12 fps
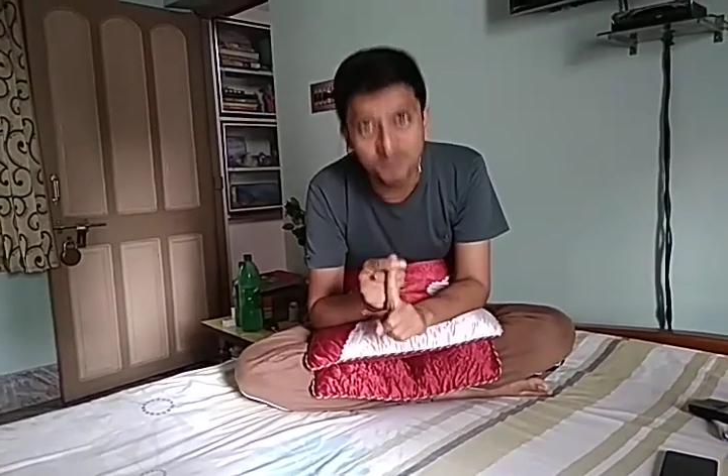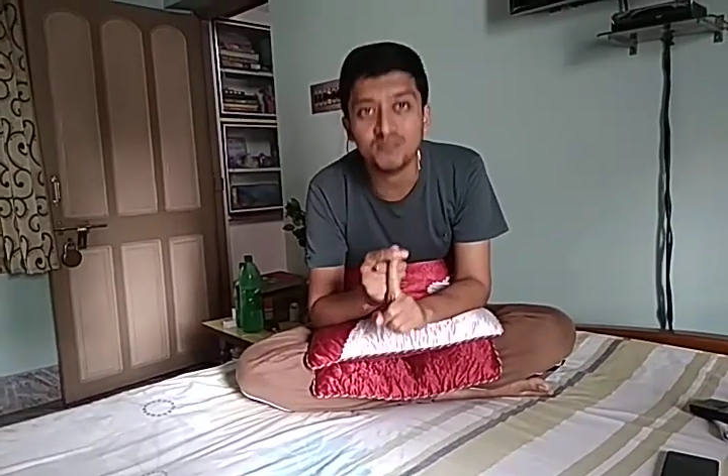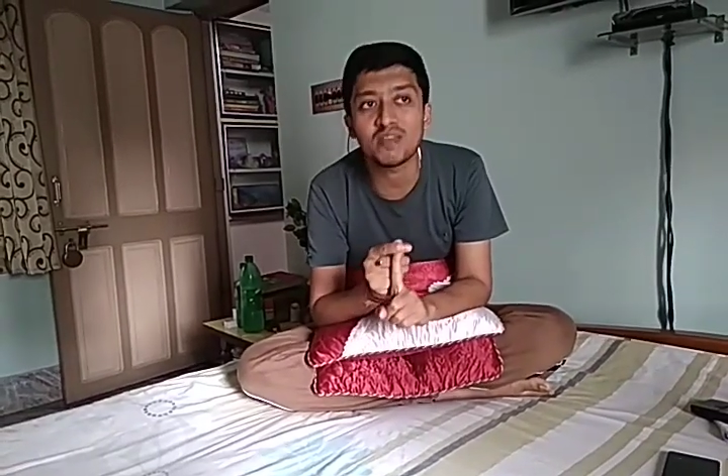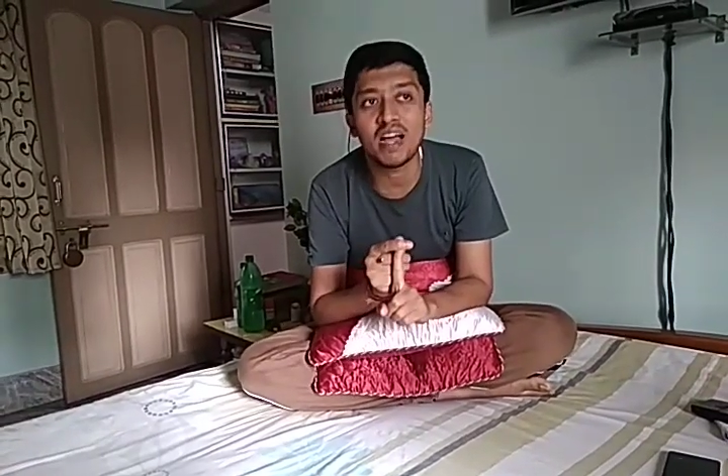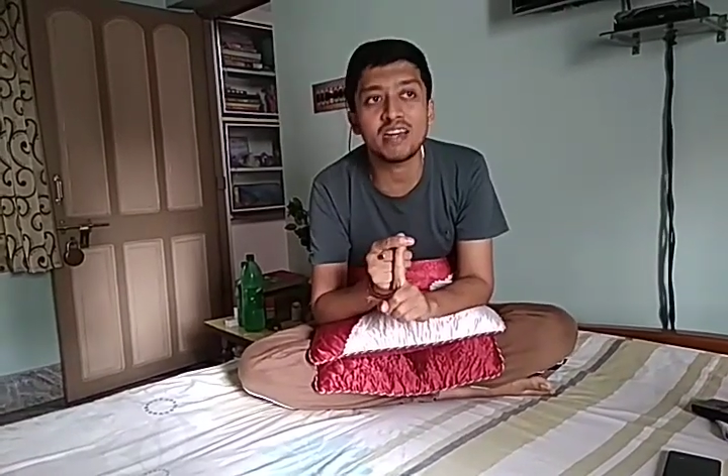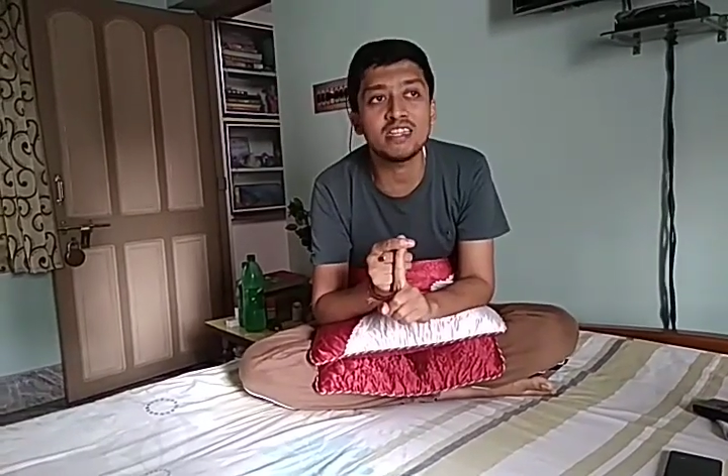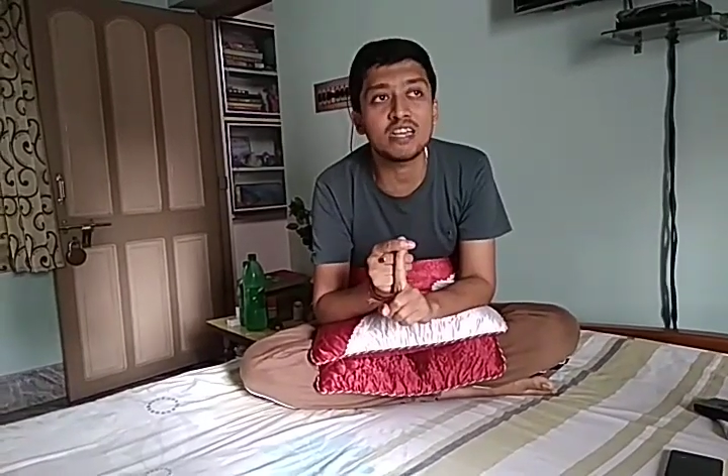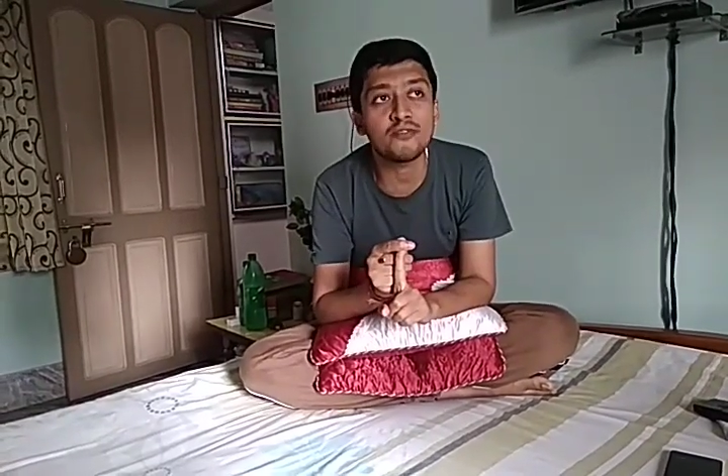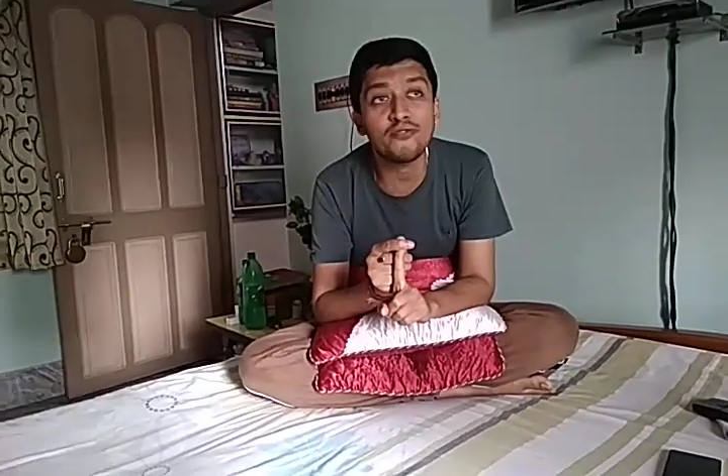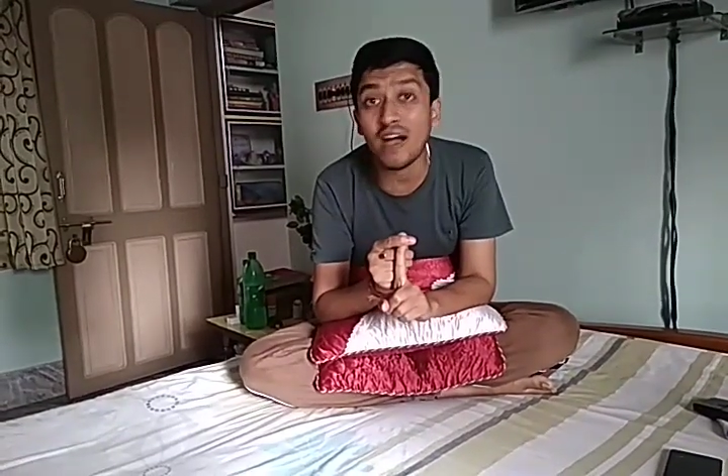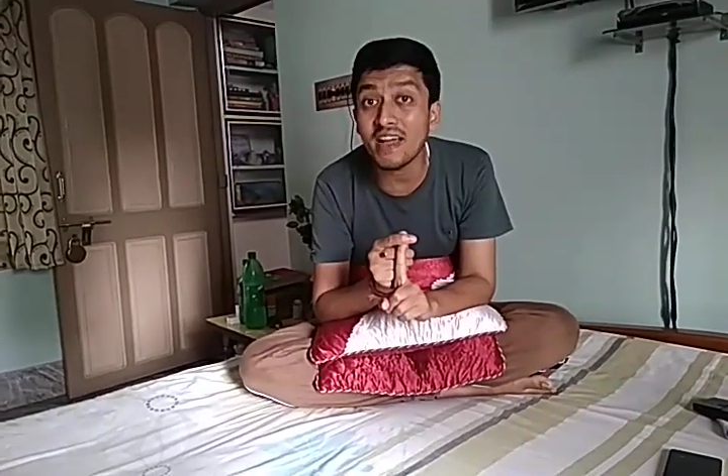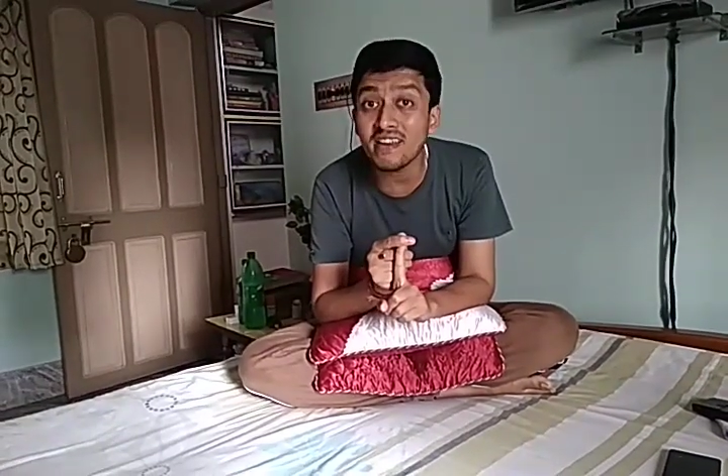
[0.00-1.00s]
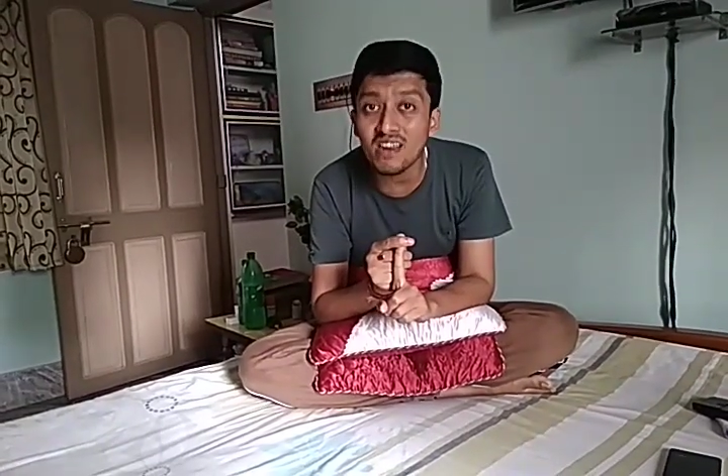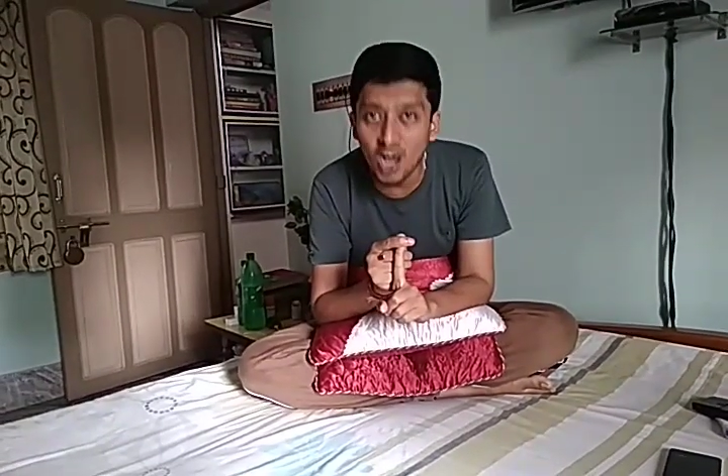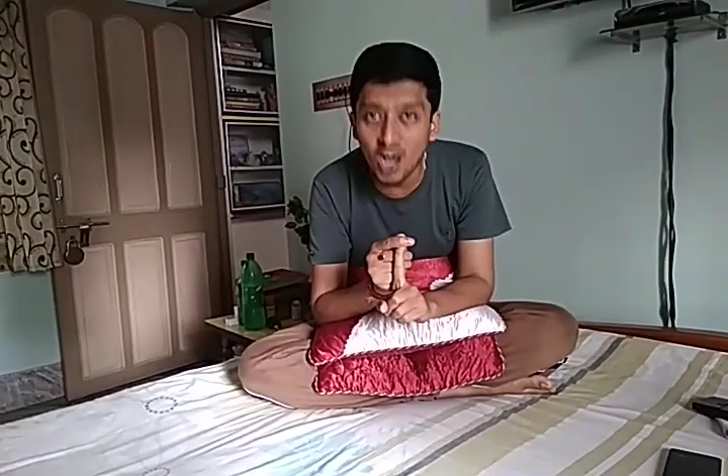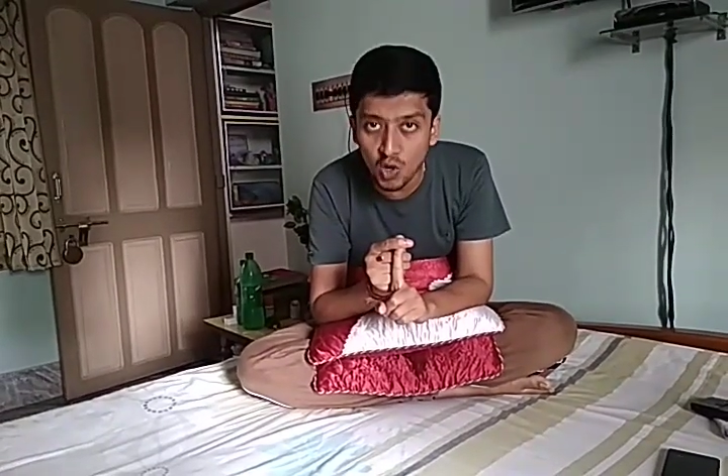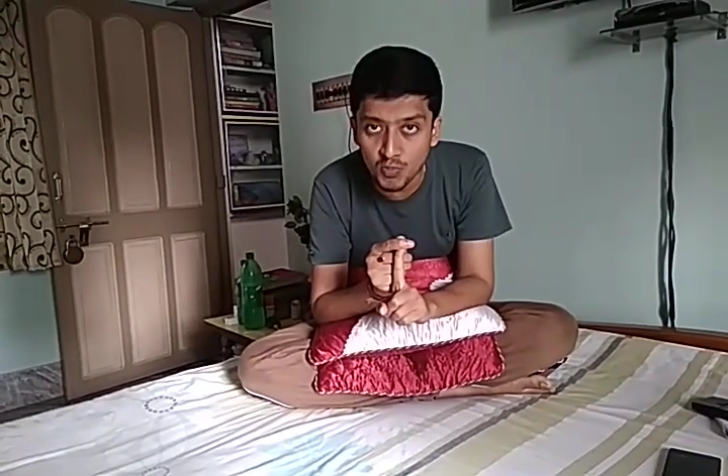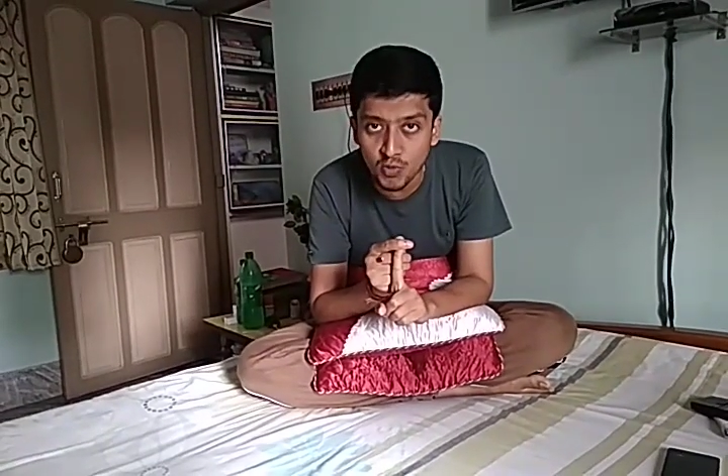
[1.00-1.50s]
that is the final
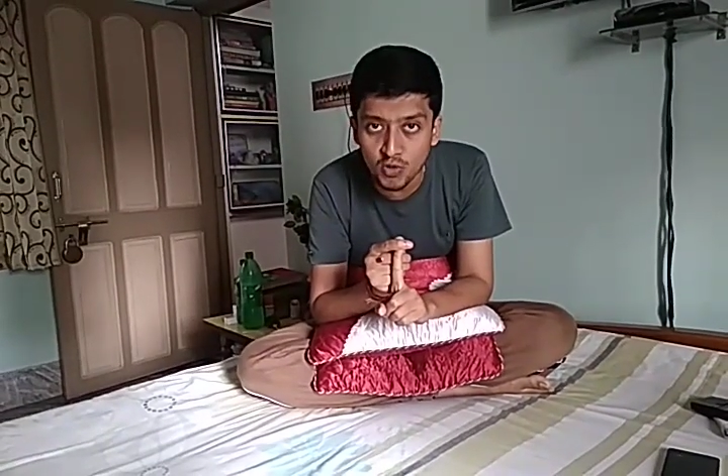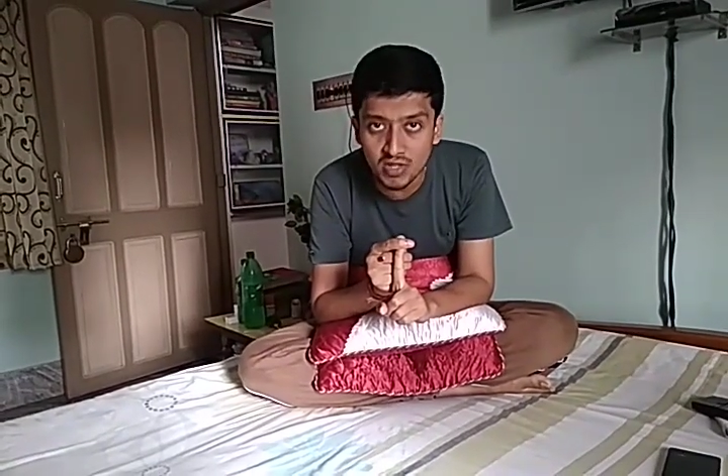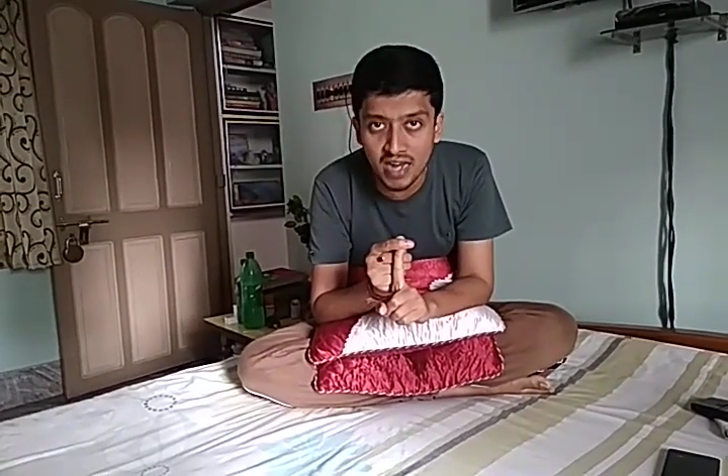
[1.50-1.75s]
output